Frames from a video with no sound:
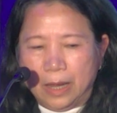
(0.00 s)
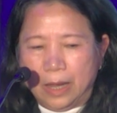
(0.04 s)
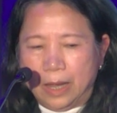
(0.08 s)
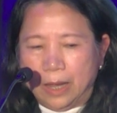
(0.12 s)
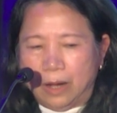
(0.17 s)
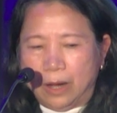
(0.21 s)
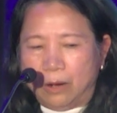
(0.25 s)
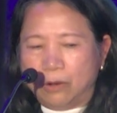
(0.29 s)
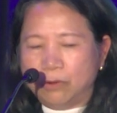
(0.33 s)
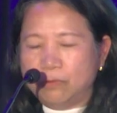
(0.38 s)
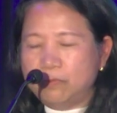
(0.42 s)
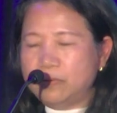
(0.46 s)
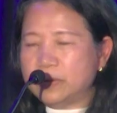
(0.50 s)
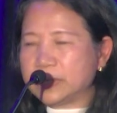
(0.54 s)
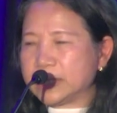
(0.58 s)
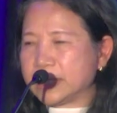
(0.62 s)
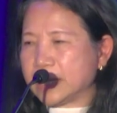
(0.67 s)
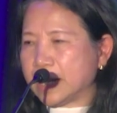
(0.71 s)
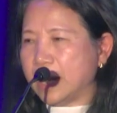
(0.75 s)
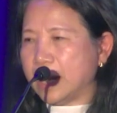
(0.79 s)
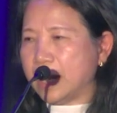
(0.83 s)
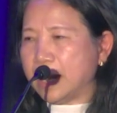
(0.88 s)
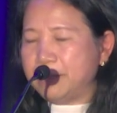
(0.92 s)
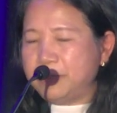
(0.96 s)
over
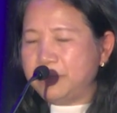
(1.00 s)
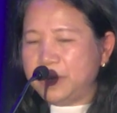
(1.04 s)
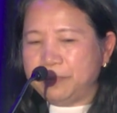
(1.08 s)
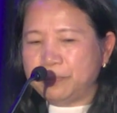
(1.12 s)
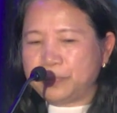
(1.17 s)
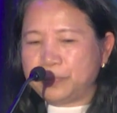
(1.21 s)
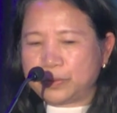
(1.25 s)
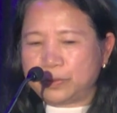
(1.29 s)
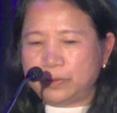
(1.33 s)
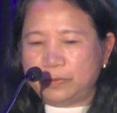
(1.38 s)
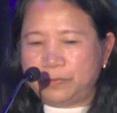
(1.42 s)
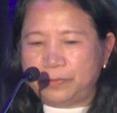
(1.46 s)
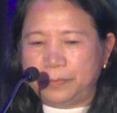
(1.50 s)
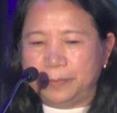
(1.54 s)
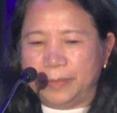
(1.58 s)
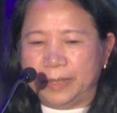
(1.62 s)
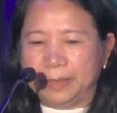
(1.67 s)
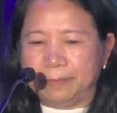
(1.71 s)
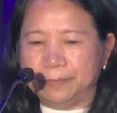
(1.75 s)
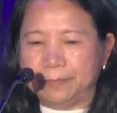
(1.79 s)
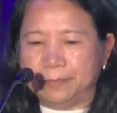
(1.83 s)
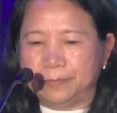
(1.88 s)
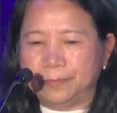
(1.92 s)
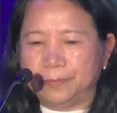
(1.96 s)
time improvement.
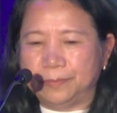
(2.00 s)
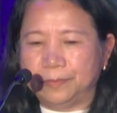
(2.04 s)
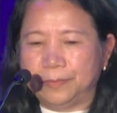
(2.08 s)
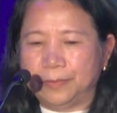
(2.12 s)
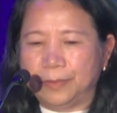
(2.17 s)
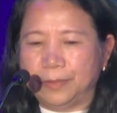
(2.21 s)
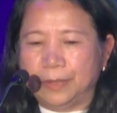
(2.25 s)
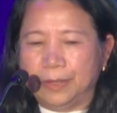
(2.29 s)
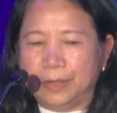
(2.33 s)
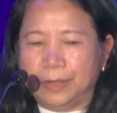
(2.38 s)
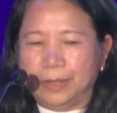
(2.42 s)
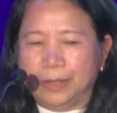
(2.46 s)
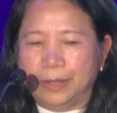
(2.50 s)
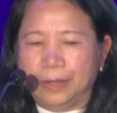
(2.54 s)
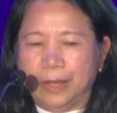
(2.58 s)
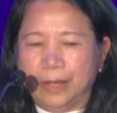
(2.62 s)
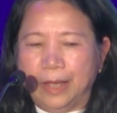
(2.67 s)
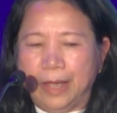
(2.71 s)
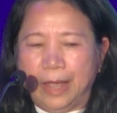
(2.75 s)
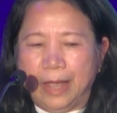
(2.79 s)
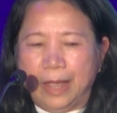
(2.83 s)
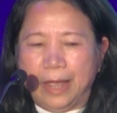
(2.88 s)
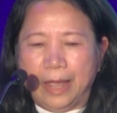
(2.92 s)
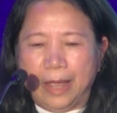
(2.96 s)

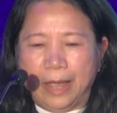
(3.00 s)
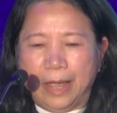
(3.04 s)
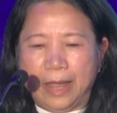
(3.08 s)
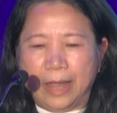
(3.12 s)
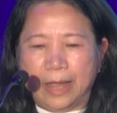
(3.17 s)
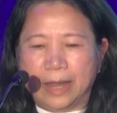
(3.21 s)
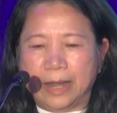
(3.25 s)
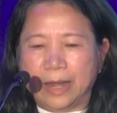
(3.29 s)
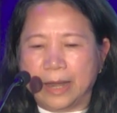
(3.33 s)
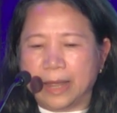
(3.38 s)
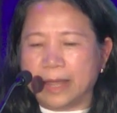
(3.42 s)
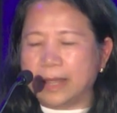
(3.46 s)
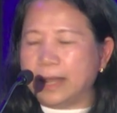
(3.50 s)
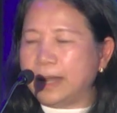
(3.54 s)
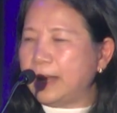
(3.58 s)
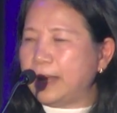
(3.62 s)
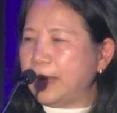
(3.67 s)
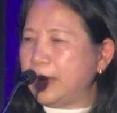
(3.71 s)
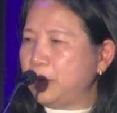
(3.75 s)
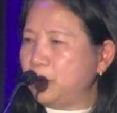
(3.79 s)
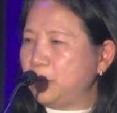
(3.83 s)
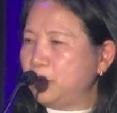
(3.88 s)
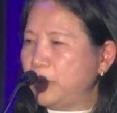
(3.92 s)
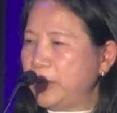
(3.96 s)
And at
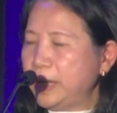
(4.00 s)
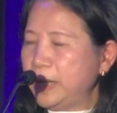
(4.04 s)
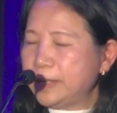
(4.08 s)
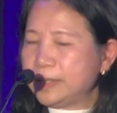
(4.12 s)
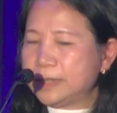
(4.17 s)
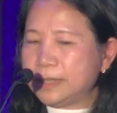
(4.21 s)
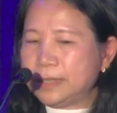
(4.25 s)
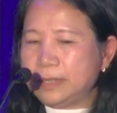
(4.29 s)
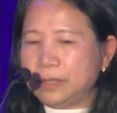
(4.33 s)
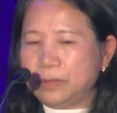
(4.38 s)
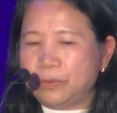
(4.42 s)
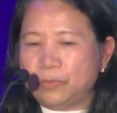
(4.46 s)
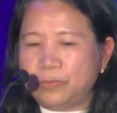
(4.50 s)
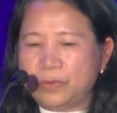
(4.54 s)
8 weeks, we